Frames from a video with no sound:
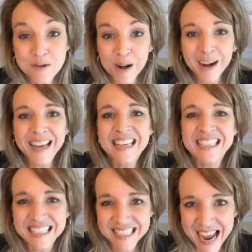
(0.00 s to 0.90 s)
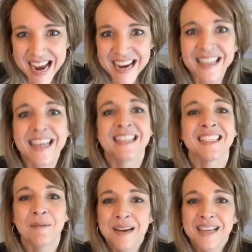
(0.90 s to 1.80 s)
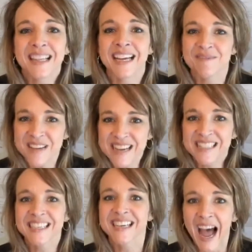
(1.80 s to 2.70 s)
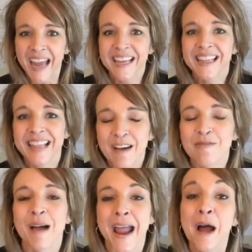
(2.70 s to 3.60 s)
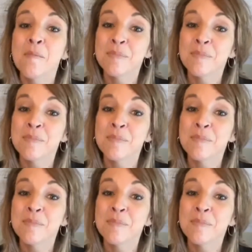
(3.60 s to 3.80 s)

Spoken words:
were insane, that somebody like me did not eat that way.